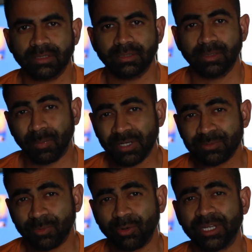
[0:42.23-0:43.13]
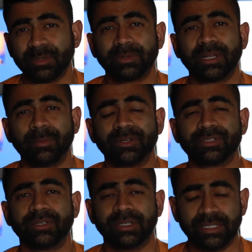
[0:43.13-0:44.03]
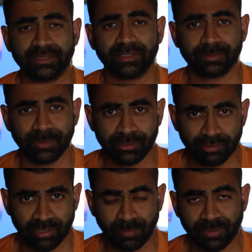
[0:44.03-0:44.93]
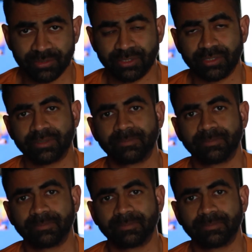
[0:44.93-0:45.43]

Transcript: The much more deeper dimension is the spiritual dimension.